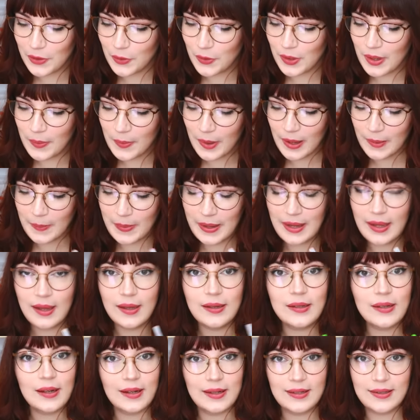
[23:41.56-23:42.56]
I thought it might be
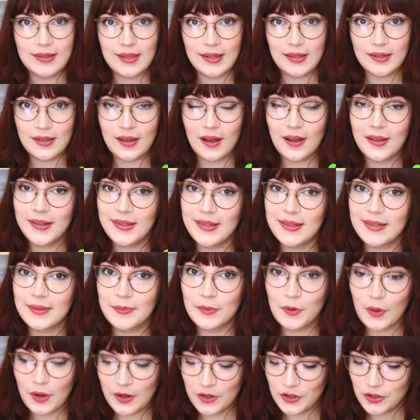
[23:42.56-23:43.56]
a nice thing to answer
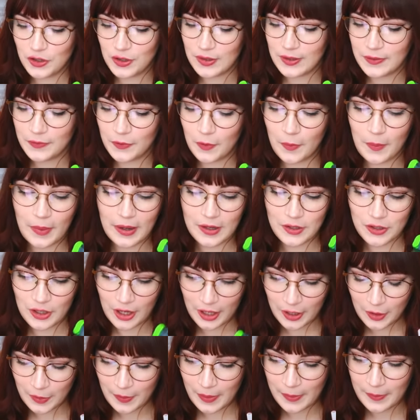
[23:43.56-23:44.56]
some questions from my
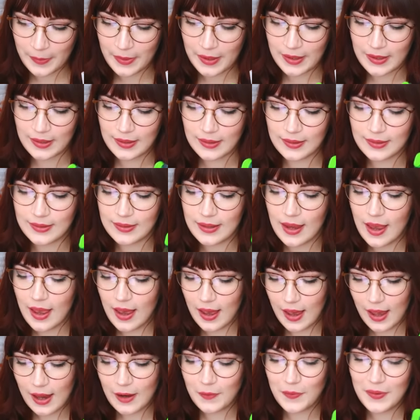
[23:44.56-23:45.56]
channel members
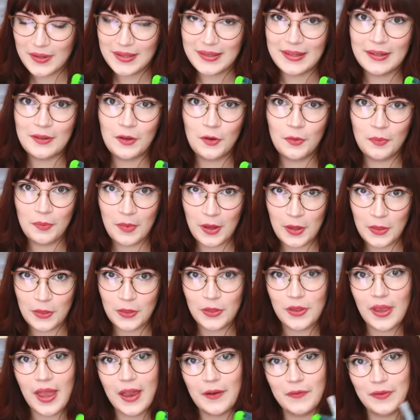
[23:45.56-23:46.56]
every single
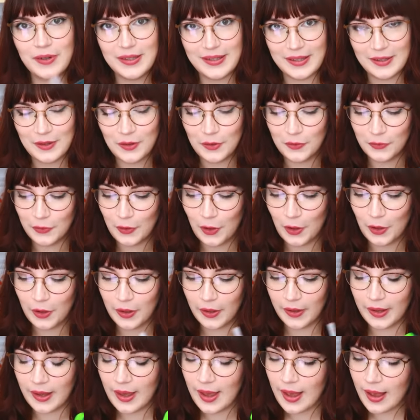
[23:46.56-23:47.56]
month, every single
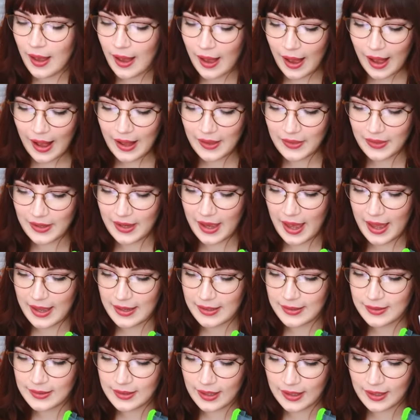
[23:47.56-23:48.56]
vlog at the
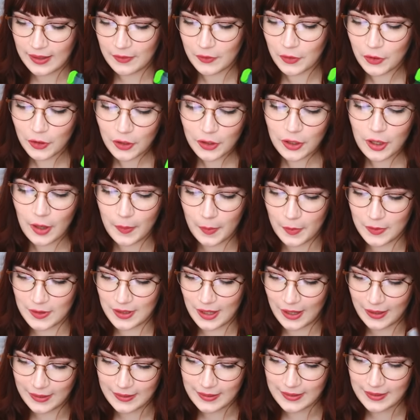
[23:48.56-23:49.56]
end, and I've got a couple
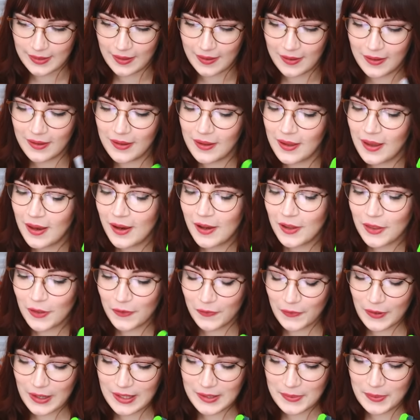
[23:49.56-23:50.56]
to answer.
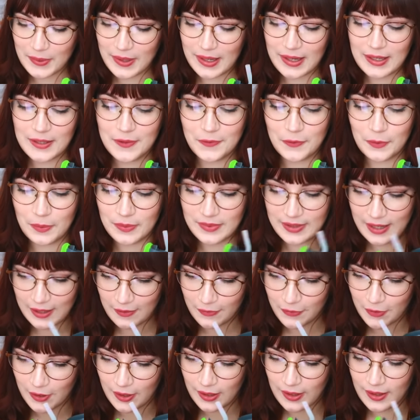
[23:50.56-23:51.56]
The first one is from
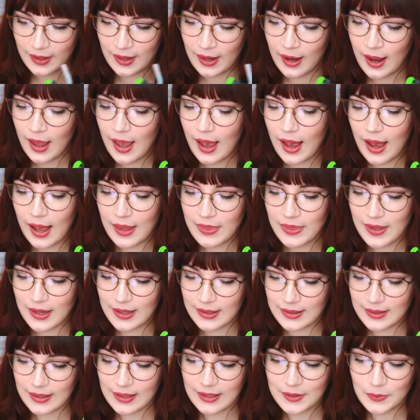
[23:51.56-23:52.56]
Devon, and
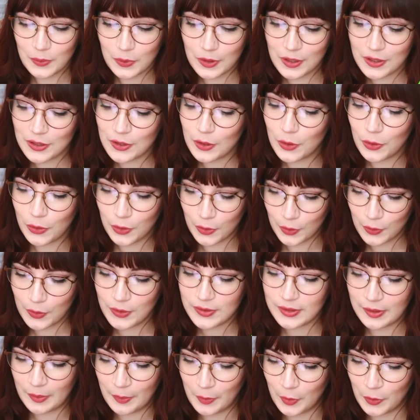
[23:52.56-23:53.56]
that says, what is your
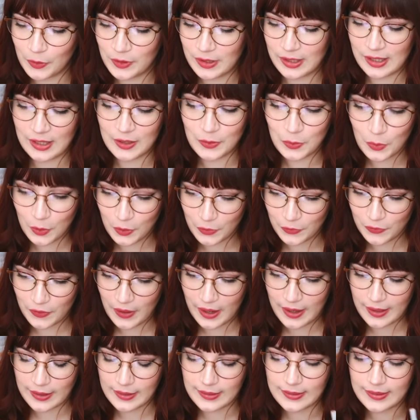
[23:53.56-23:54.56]
thoughts on bonding dwarf
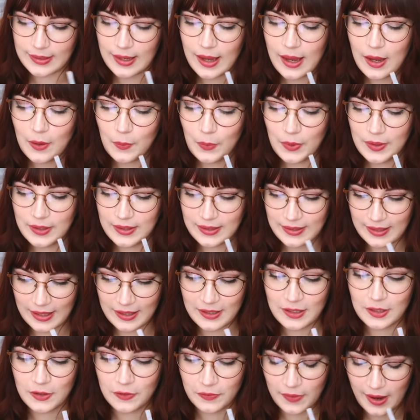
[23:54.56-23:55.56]
rats with
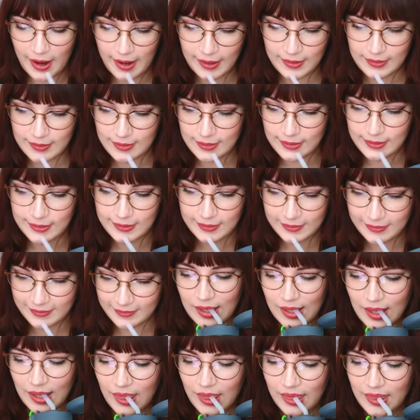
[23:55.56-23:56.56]
standard rats?
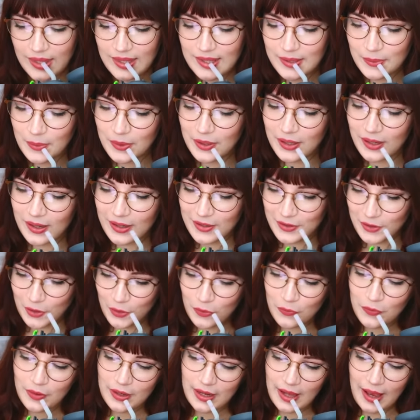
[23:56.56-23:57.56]
This one I
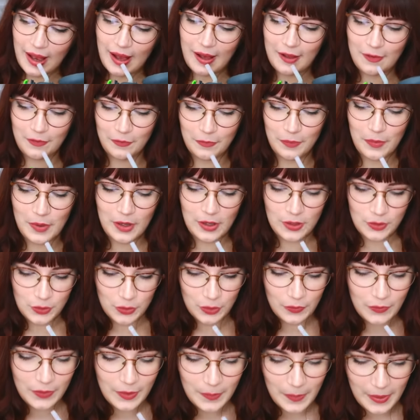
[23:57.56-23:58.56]
don't really have
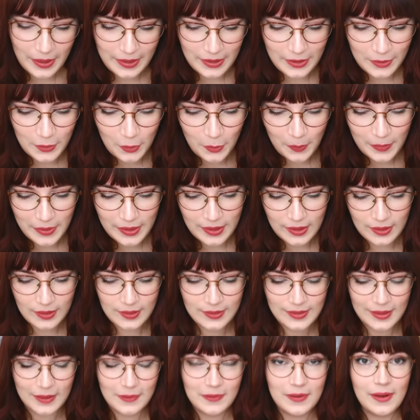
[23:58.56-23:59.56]
much of an opinion on
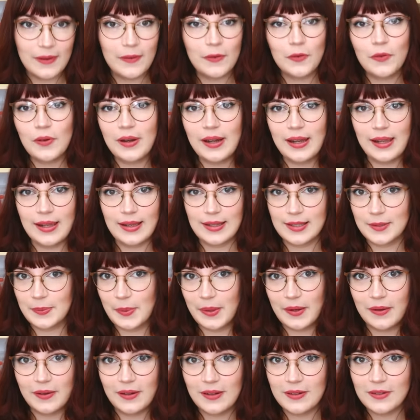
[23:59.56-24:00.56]
because I've never really
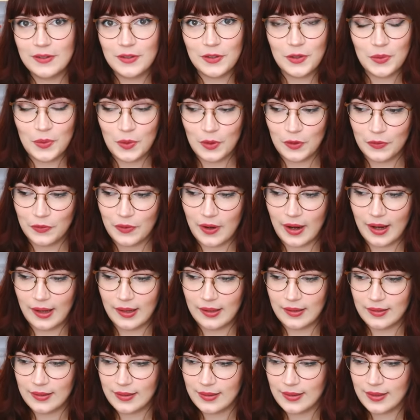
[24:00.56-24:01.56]
experienced dwarf
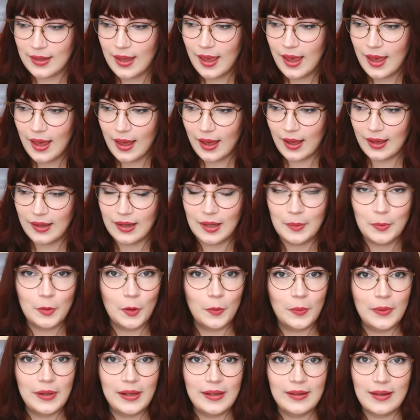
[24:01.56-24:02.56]
rats, and I
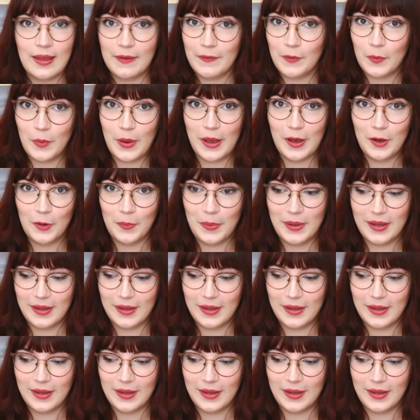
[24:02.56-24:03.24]
probably never will